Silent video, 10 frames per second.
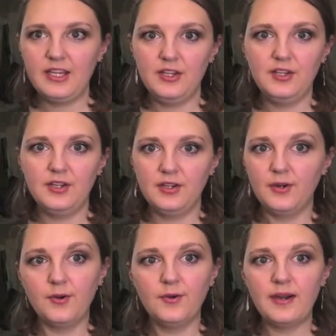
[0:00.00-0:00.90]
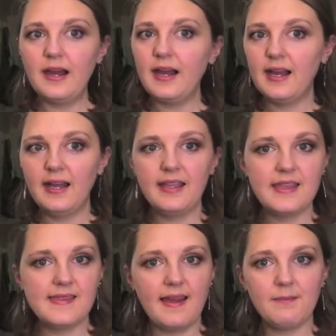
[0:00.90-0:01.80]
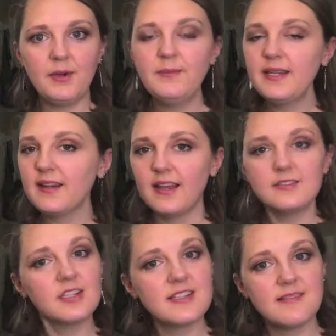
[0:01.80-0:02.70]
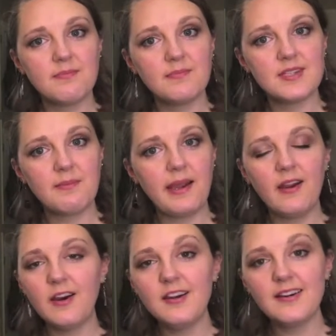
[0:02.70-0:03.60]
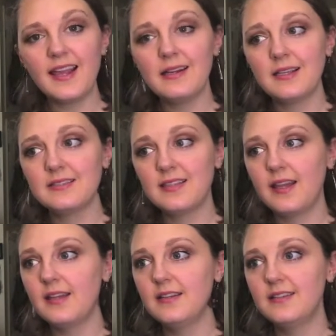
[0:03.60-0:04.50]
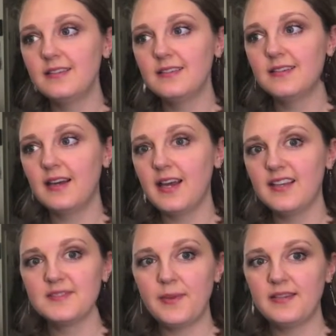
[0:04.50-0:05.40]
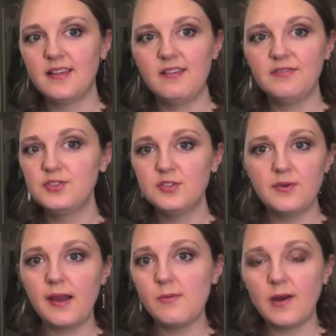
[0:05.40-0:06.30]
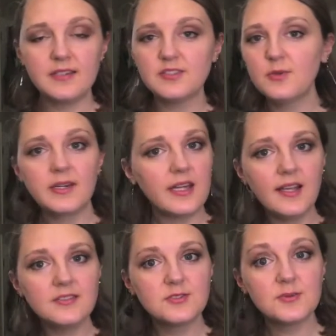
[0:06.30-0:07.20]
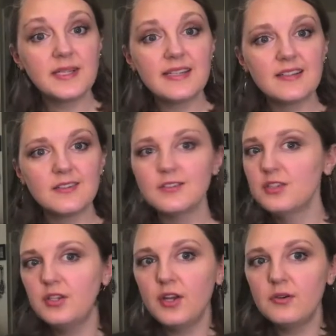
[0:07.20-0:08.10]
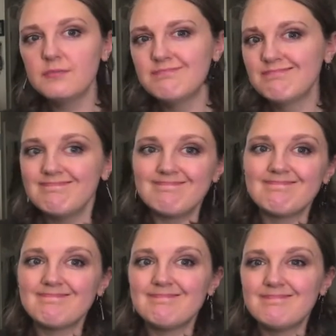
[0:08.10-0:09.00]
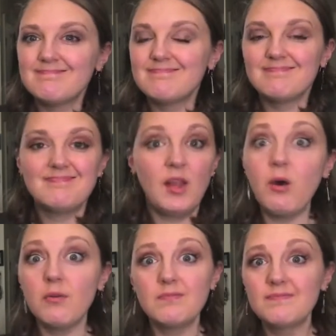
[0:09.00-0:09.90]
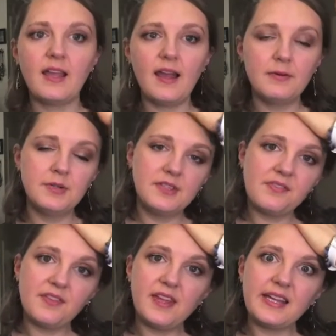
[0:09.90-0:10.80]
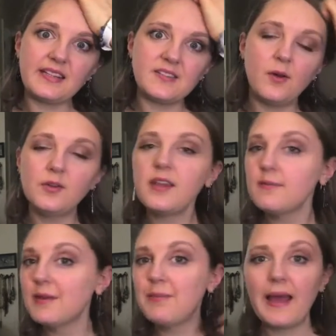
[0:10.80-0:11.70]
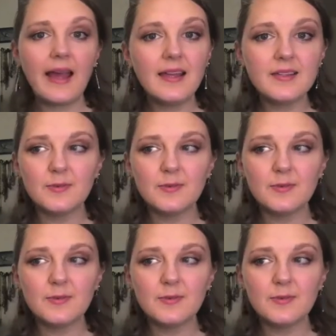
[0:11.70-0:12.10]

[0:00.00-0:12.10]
you know, in that moment, I looked into my heart and I said, I asked myself, do I want to work an extra week? You know? No. I really feel like it's holding me back